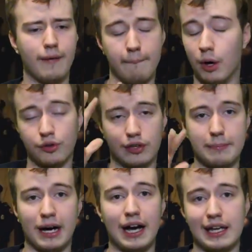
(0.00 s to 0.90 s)
mostly
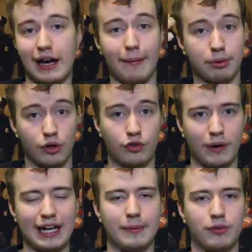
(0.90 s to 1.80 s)
by Bruce
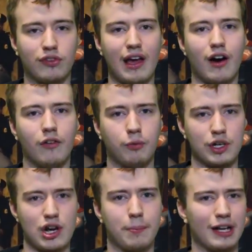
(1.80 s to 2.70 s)
Wayne himself,
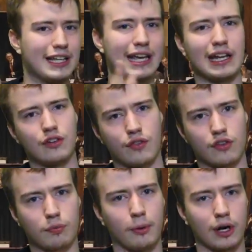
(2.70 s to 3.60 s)
which I'll probably get into the
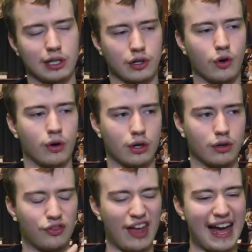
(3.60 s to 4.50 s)
spoiler
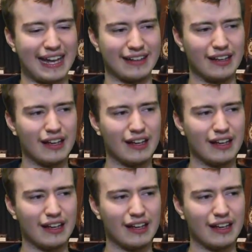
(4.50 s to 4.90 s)
corners, that